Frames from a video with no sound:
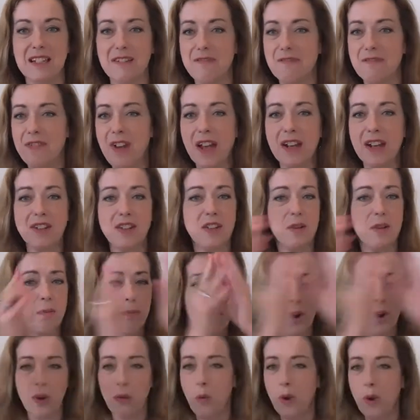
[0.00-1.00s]
in fact, to
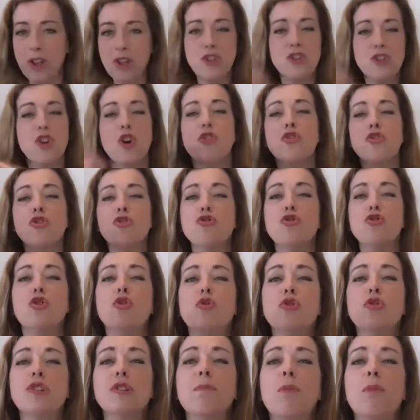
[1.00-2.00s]
the point where you
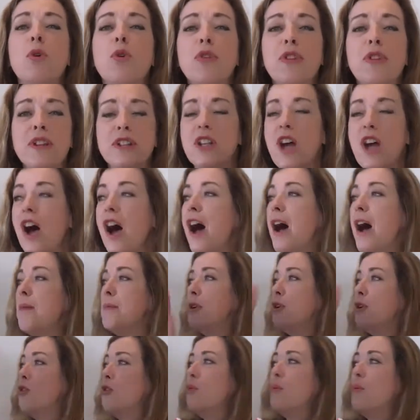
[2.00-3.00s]
use them all the
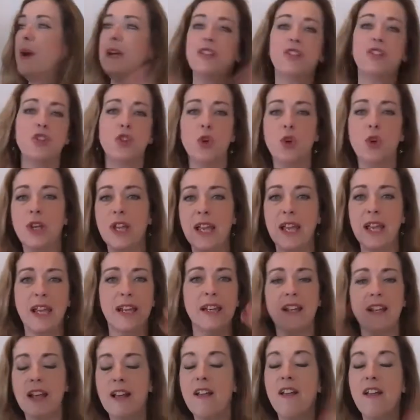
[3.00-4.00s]
time, you're always talking
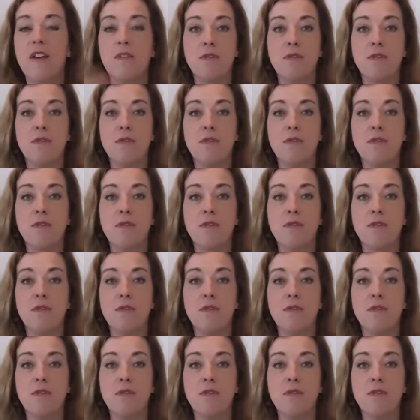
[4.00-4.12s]
and